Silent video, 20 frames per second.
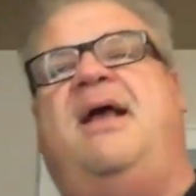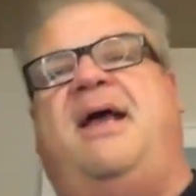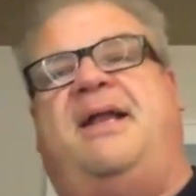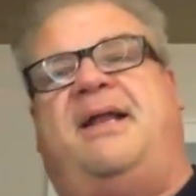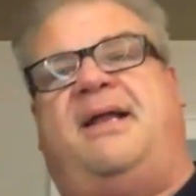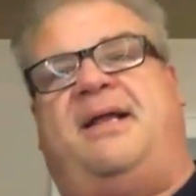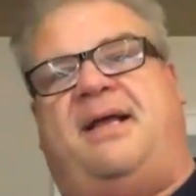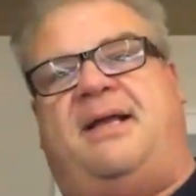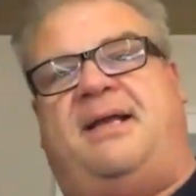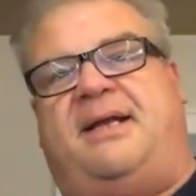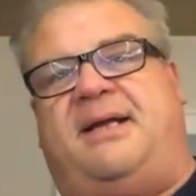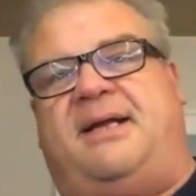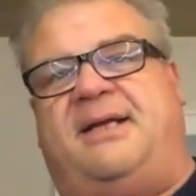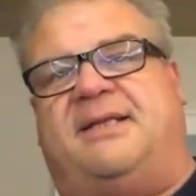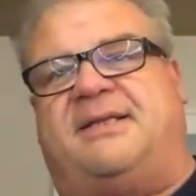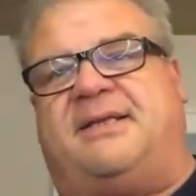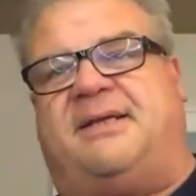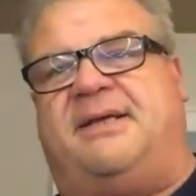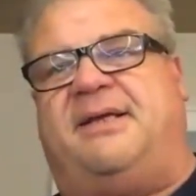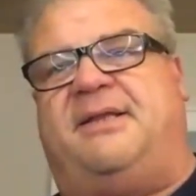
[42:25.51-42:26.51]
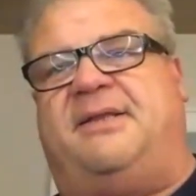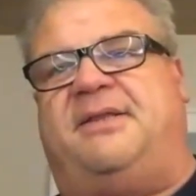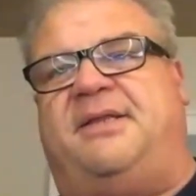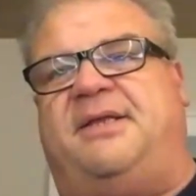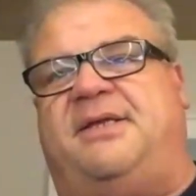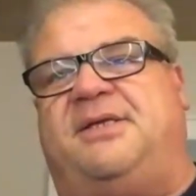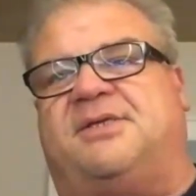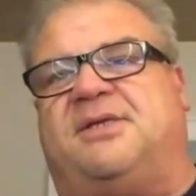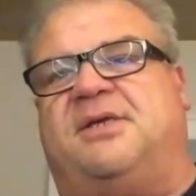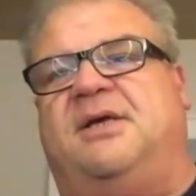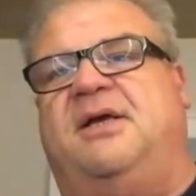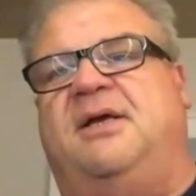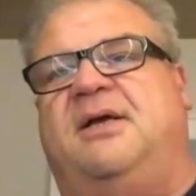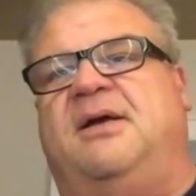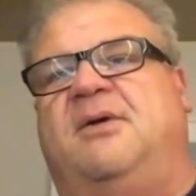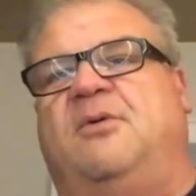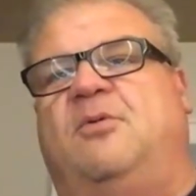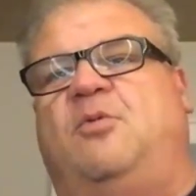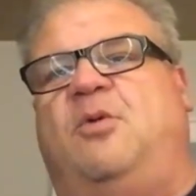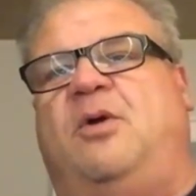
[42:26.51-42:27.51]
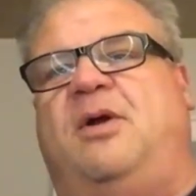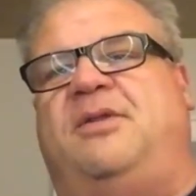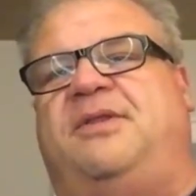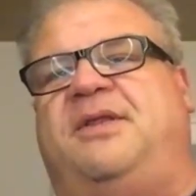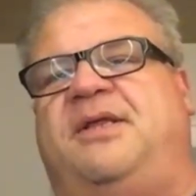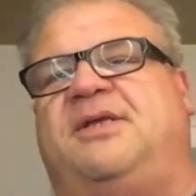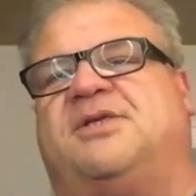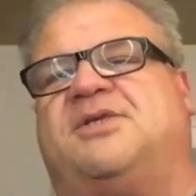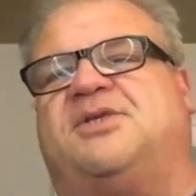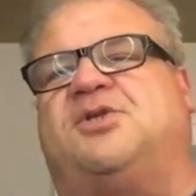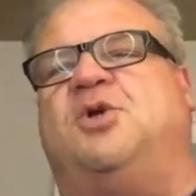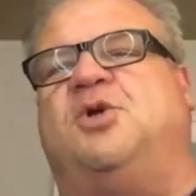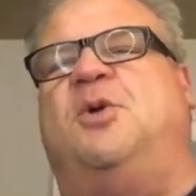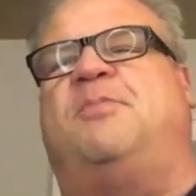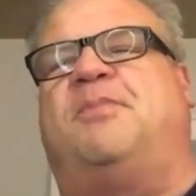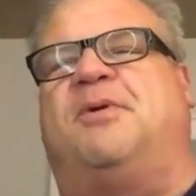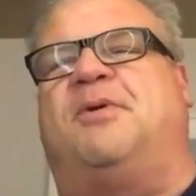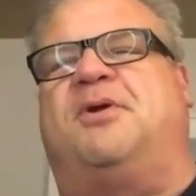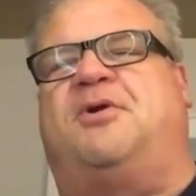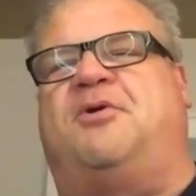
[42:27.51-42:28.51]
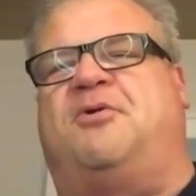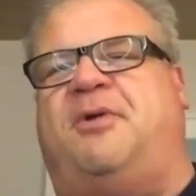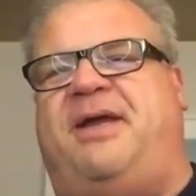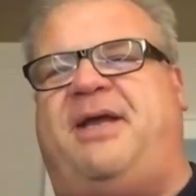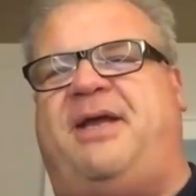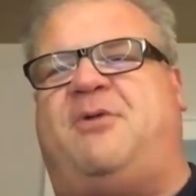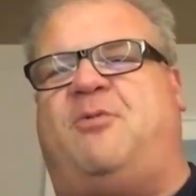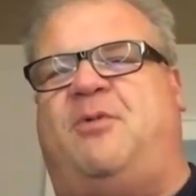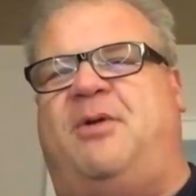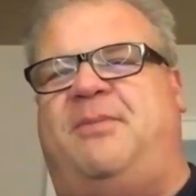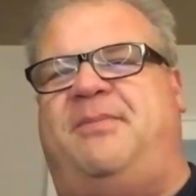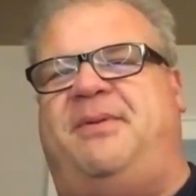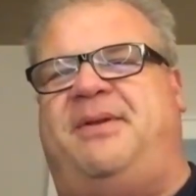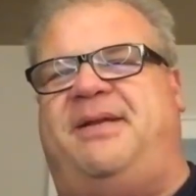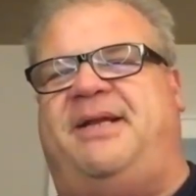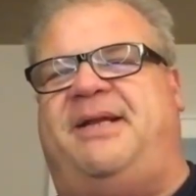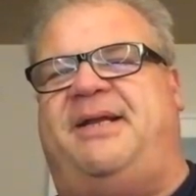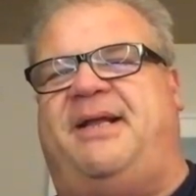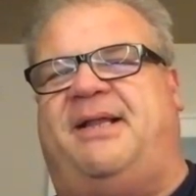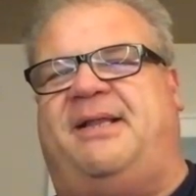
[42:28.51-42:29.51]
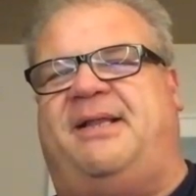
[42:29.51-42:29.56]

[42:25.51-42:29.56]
And I'm going to tell you, these super Greek women in